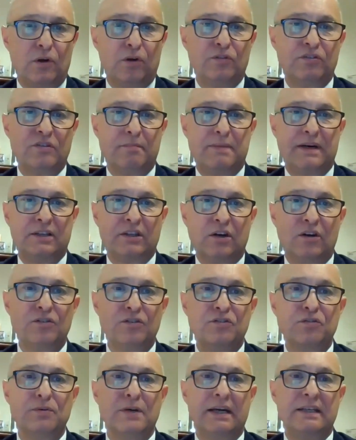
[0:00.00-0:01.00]
also by
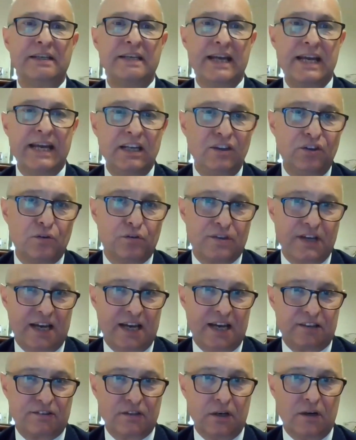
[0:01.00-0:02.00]
those who are the
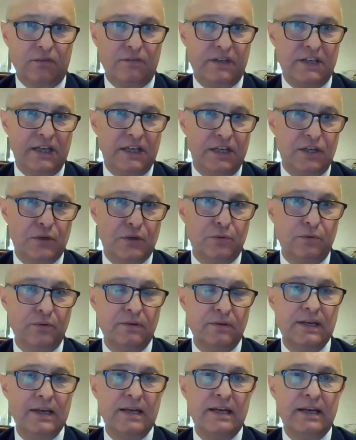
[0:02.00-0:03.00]
enthusiasts of the EU